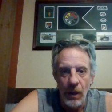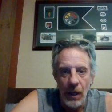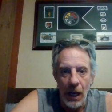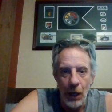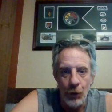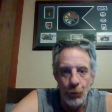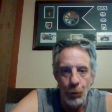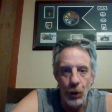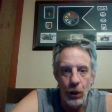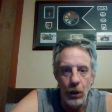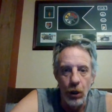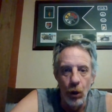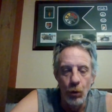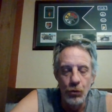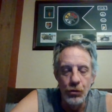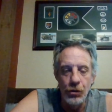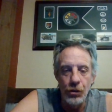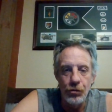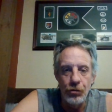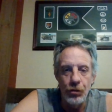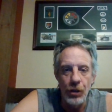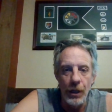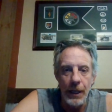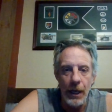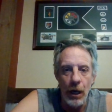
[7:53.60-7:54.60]
As we close
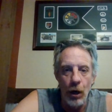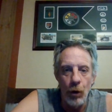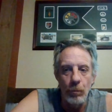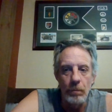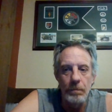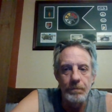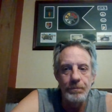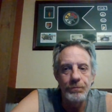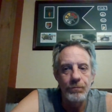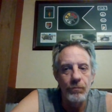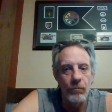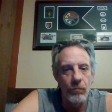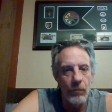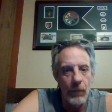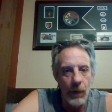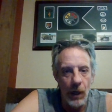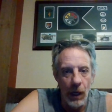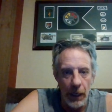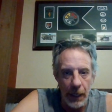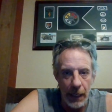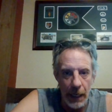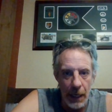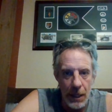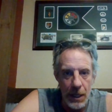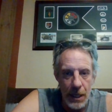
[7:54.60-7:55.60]
this thing out,
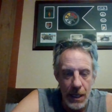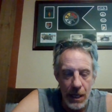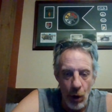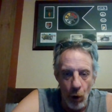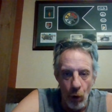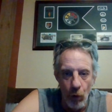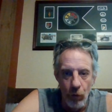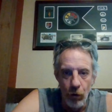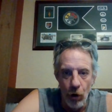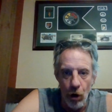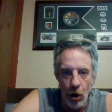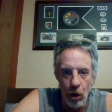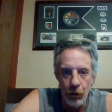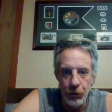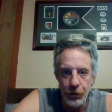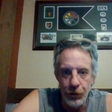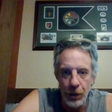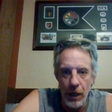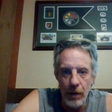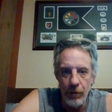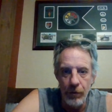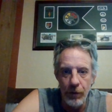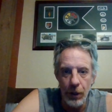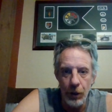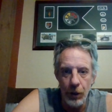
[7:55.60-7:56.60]
again, the overall
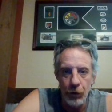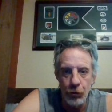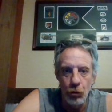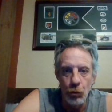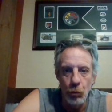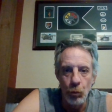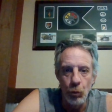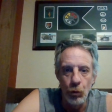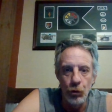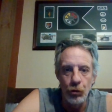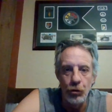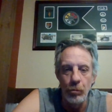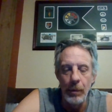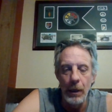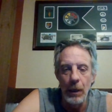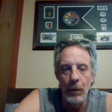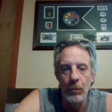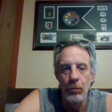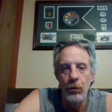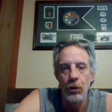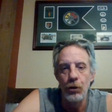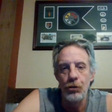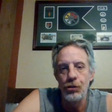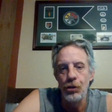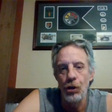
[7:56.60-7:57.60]
intent of this was to be
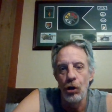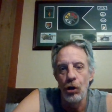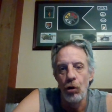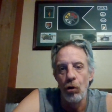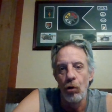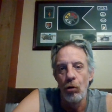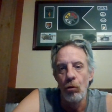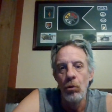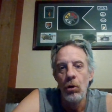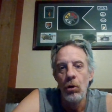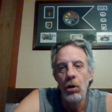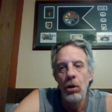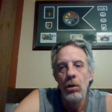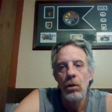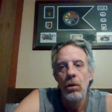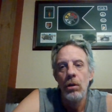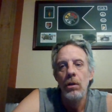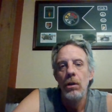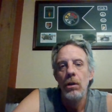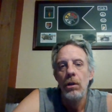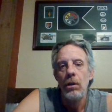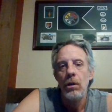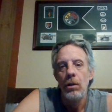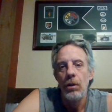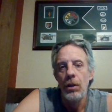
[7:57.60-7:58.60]
able to show
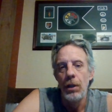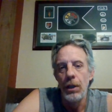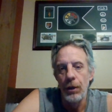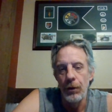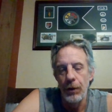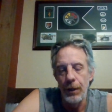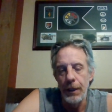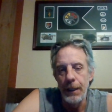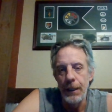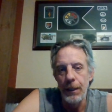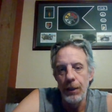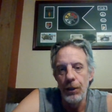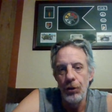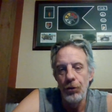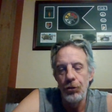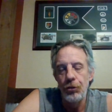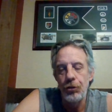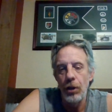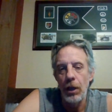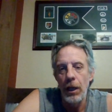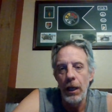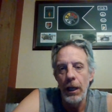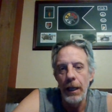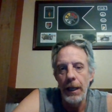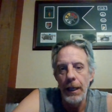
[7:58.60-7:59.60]
there
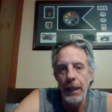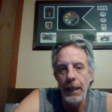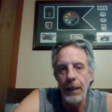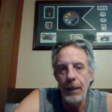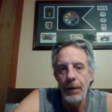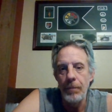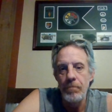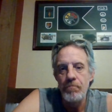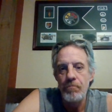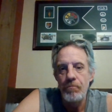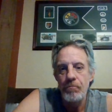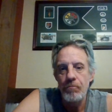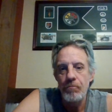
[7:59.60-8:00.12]
is a